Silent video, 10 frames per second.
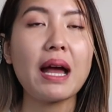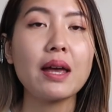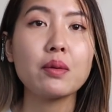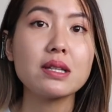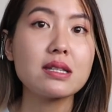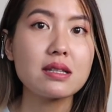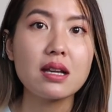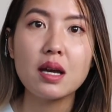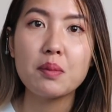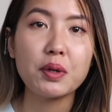I was
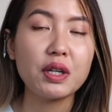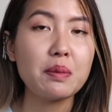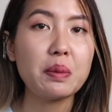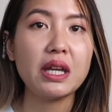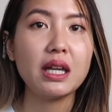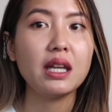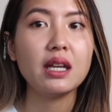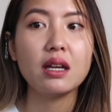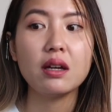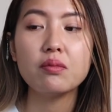put up
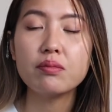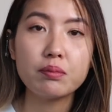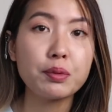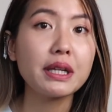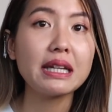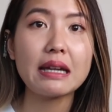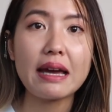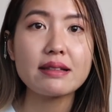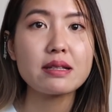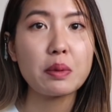in a pretty
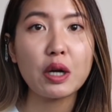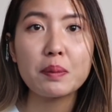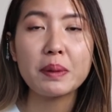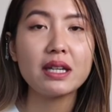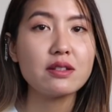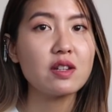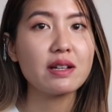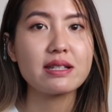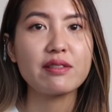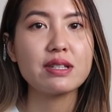nice apartment, as you
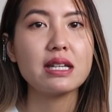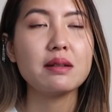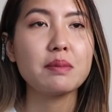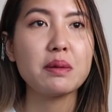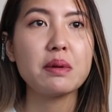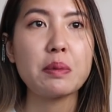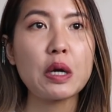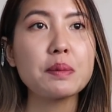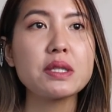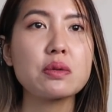guys have seen in my
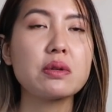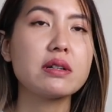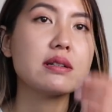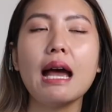apartment tour.